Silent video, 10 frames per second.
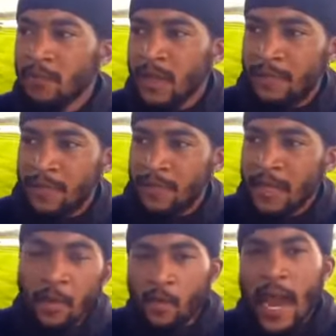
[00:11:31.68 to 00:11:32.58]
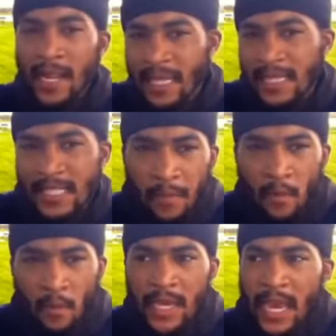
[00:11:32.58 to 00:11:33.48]
for him to react that type of
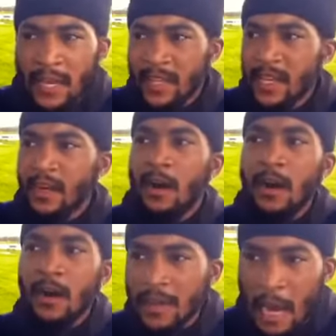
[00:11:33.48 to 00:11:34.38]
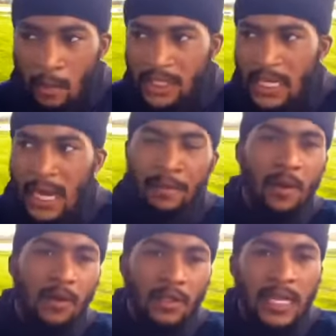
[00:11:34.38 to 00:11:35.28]
way, he had to hear of Yahweh Shah, the
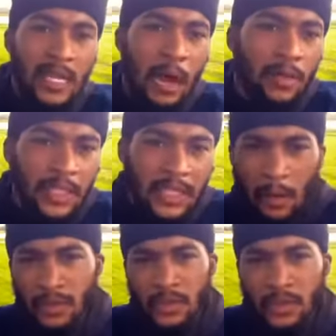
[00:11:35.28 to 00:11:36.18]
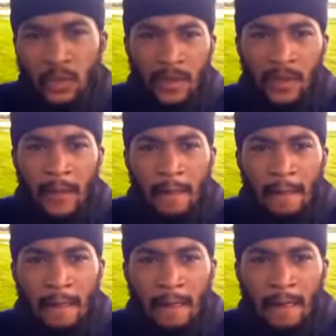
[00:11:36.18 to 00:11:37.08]
miracles that Yahweh Shah was
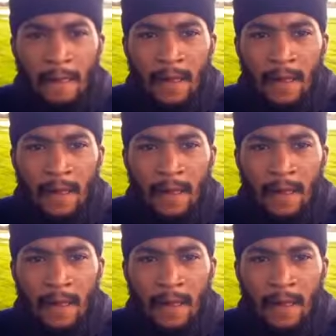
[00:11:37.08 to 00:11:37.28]
doing.